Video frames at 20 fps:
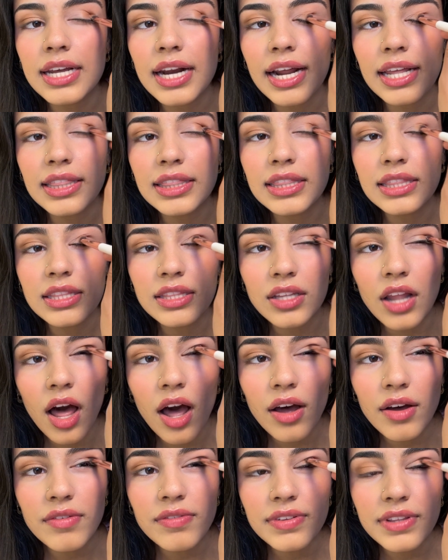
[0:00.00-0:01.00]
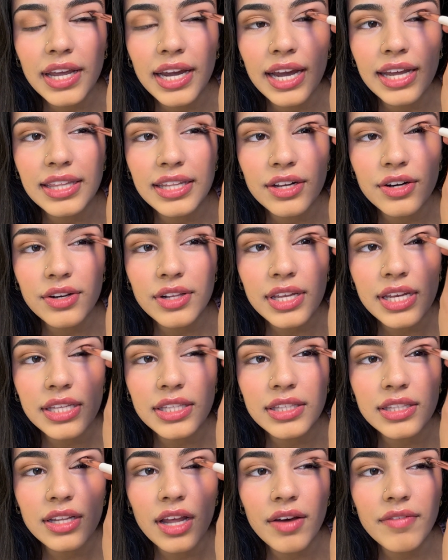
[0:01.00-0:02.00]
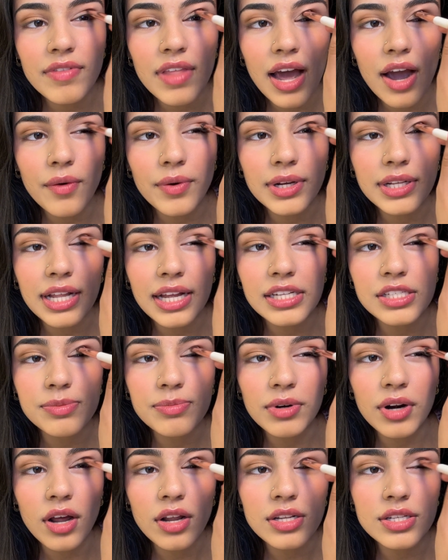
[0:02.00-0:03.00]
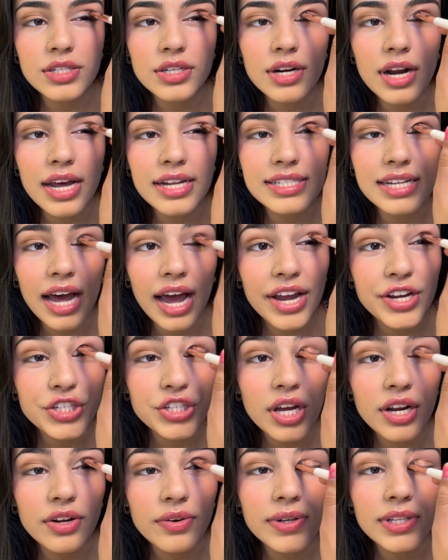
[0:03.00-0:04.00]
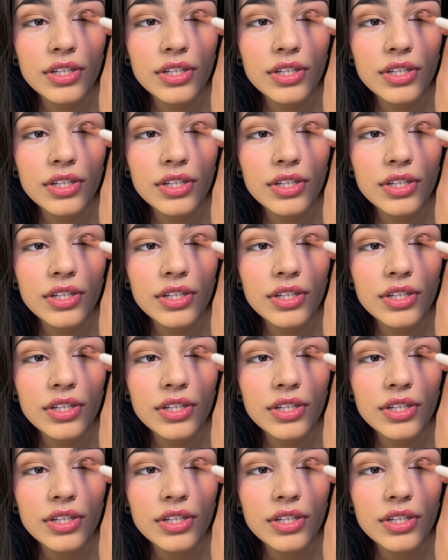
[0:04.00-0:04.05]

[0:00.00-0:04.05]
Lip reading: And I literally love the Hourglass bronzer as eyeshadow.